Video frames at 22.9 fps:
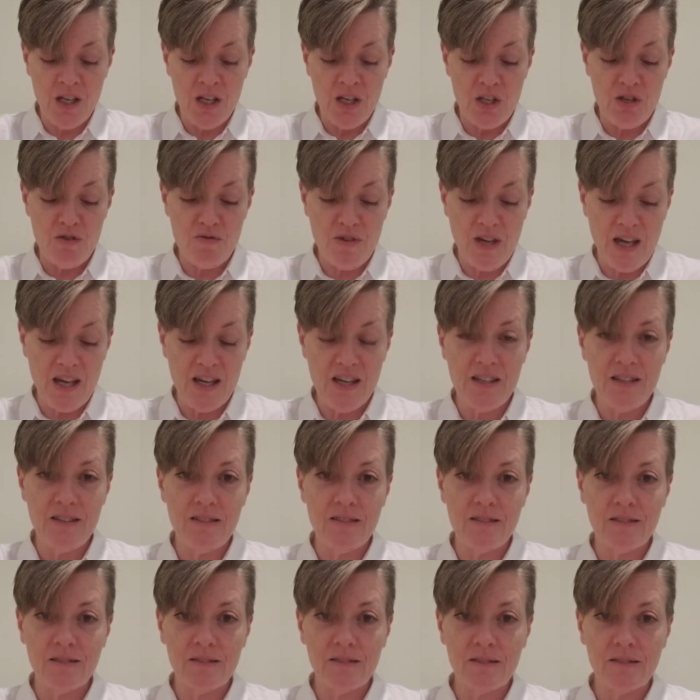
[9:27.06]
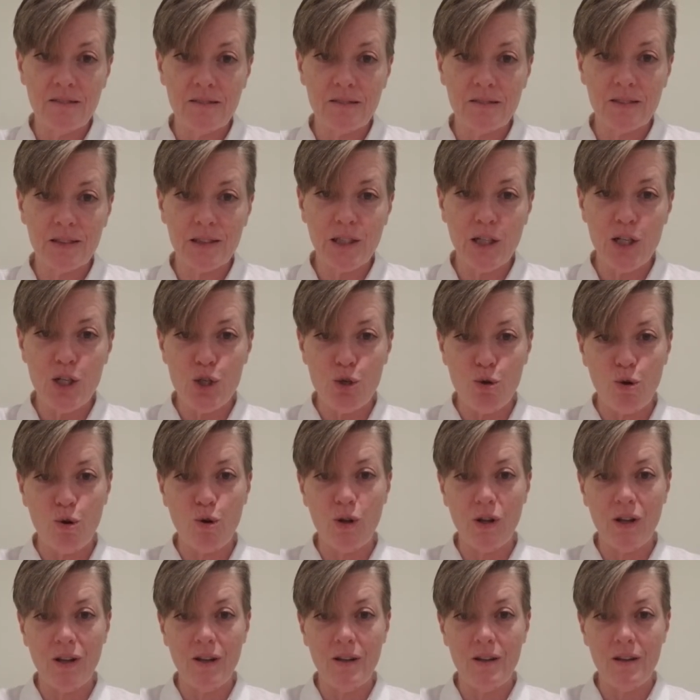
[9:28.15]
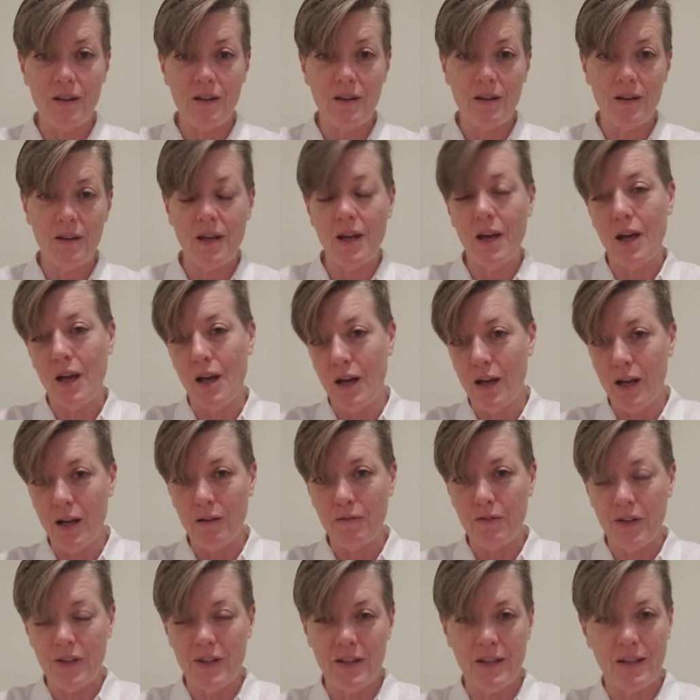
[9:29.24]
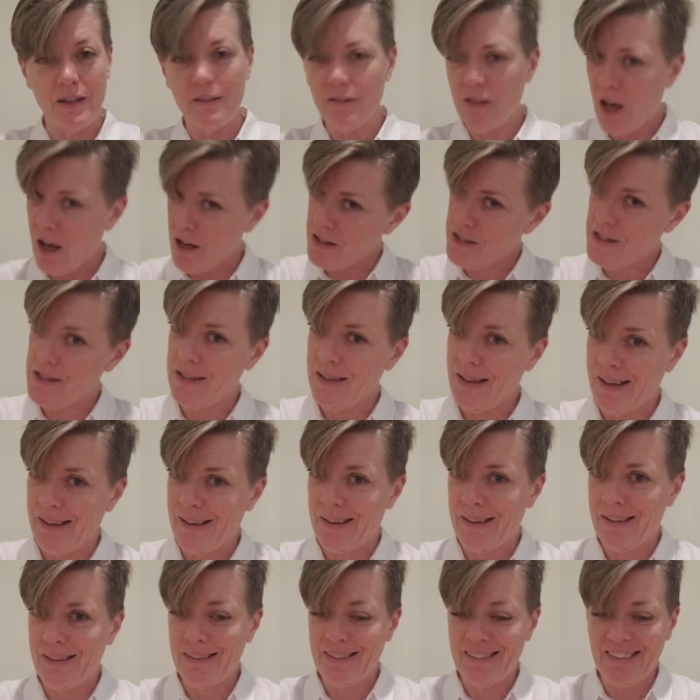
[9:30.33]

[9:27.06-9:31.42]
you can't control everything. Not today.